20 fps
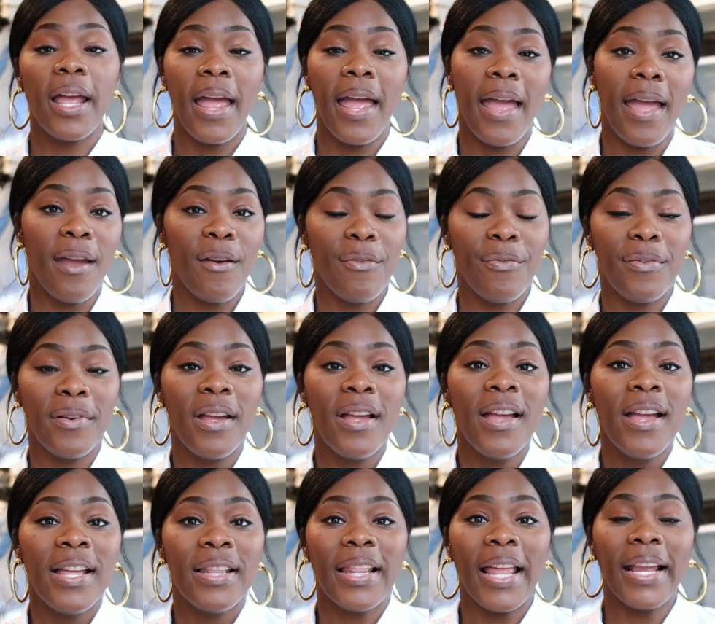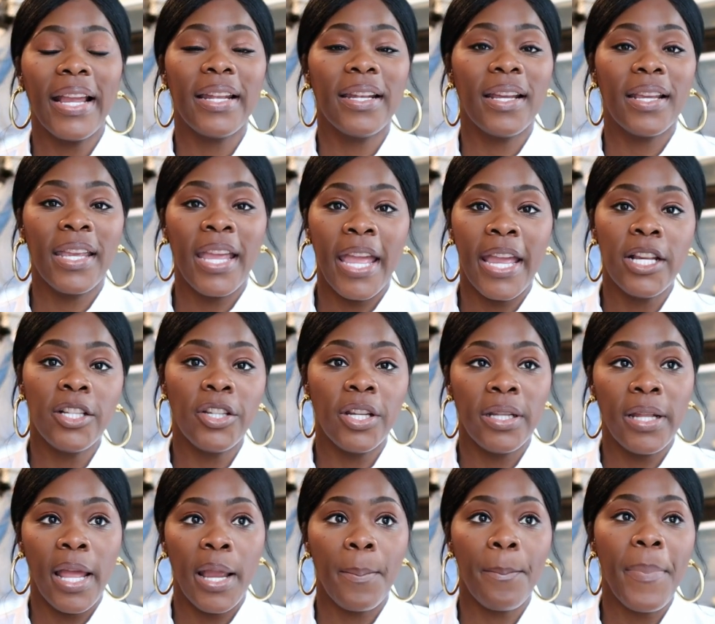have like an
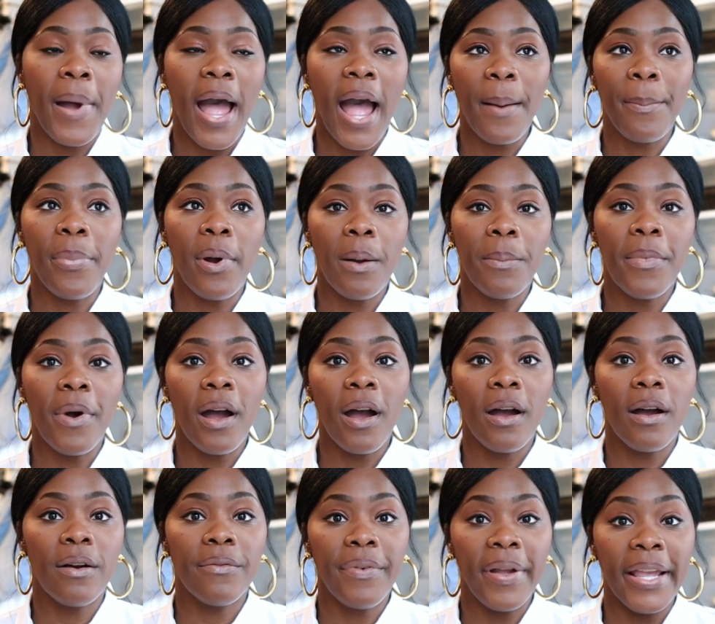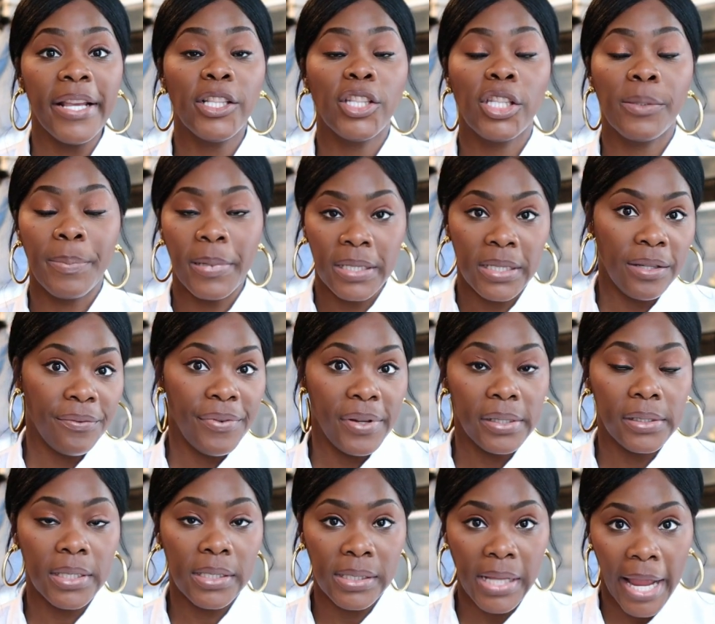occasion like pop up of a
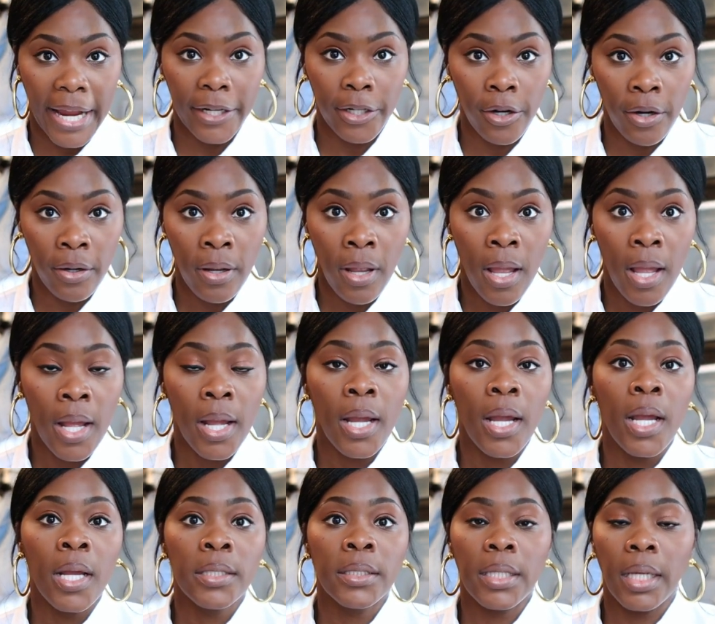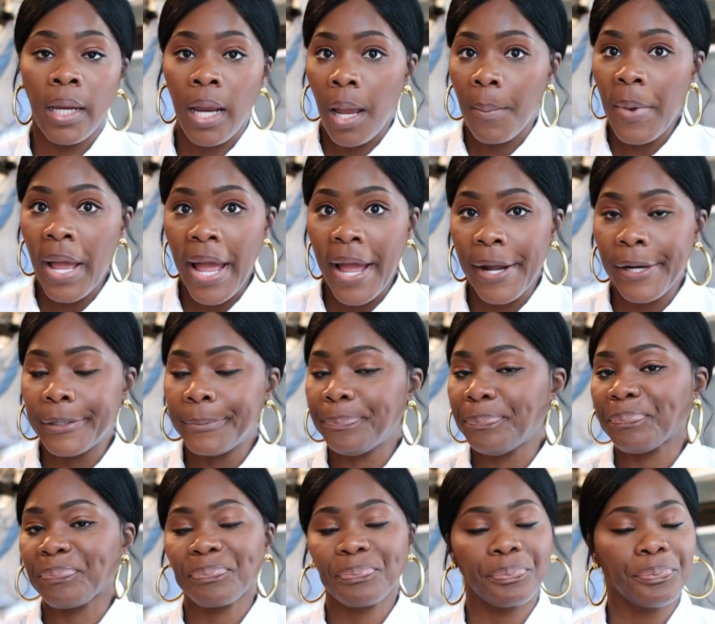specific designer to come out
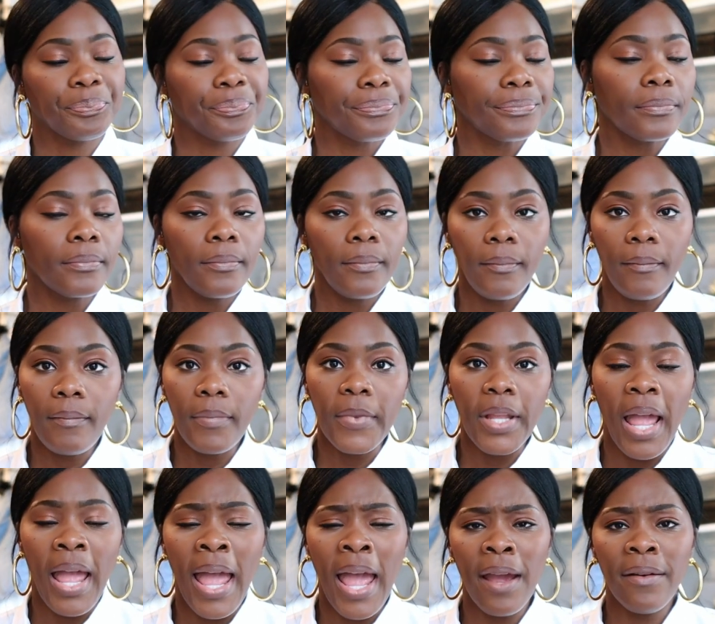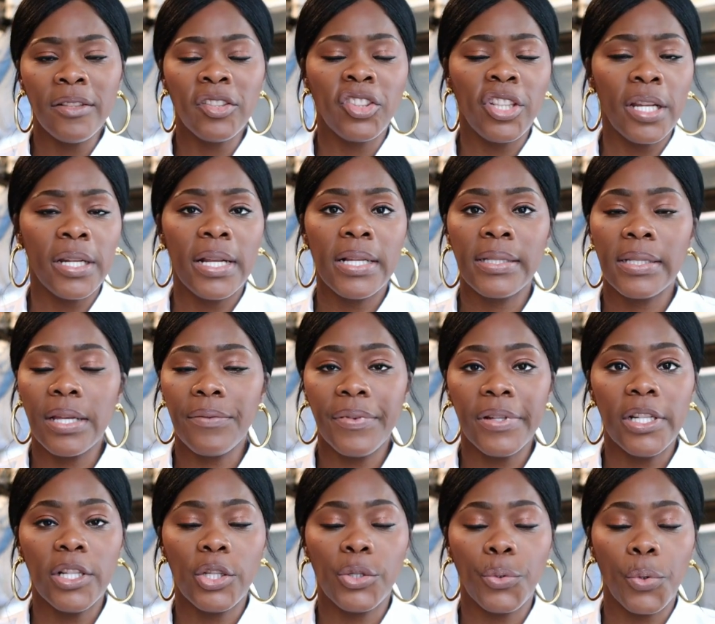have share their stuff
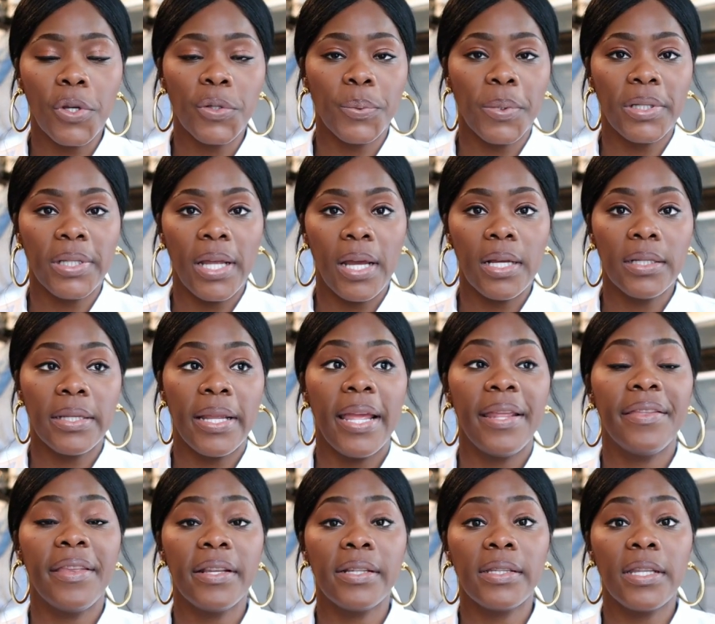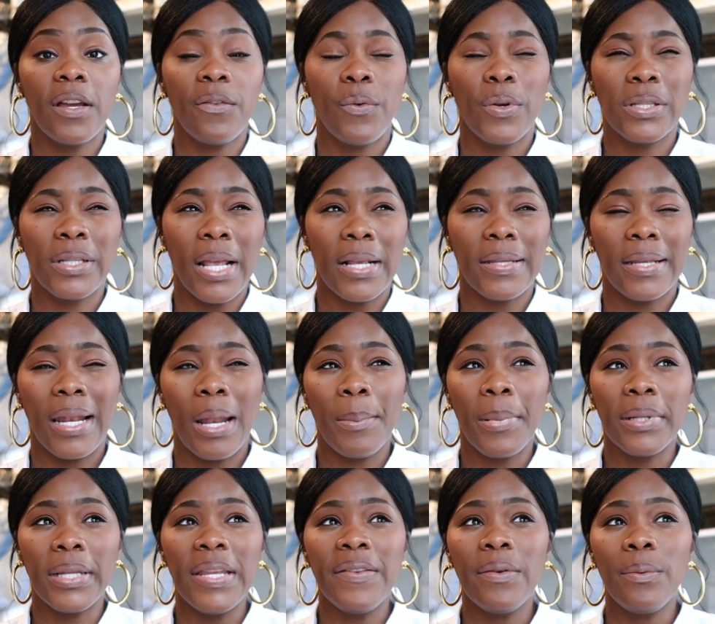in the stores with us and this stuff was nice and I
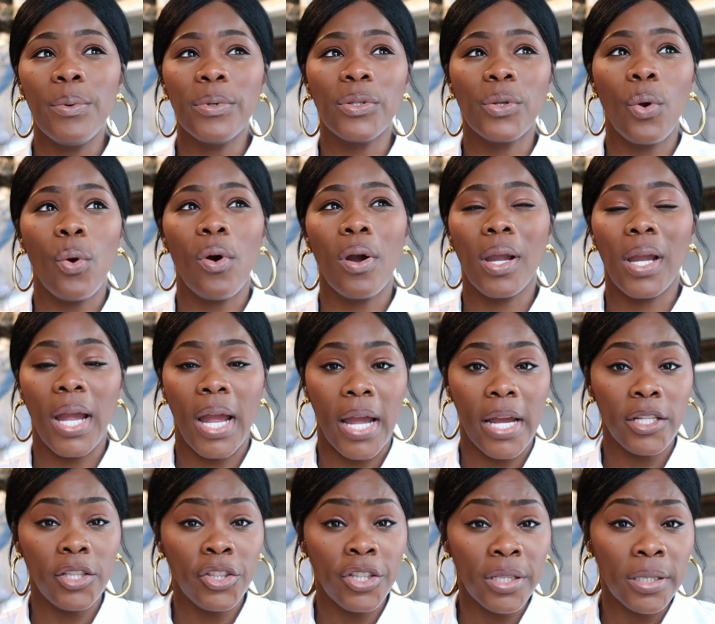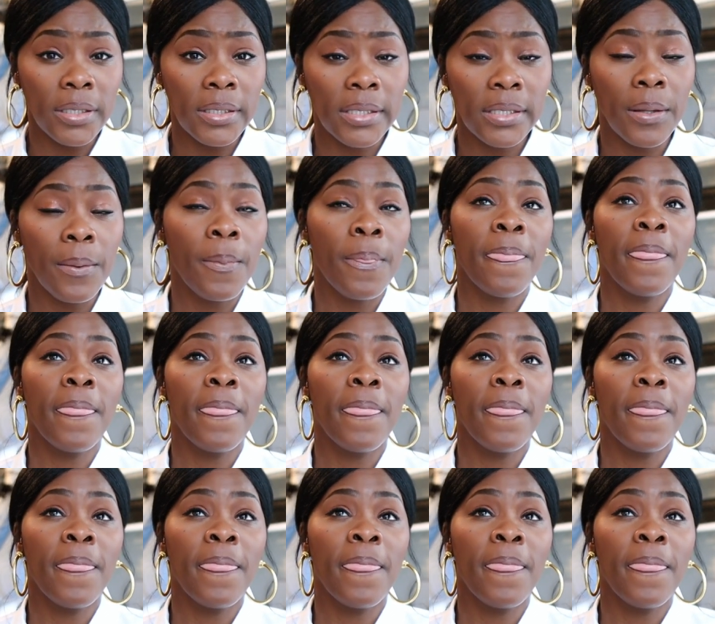believe it was called Conscious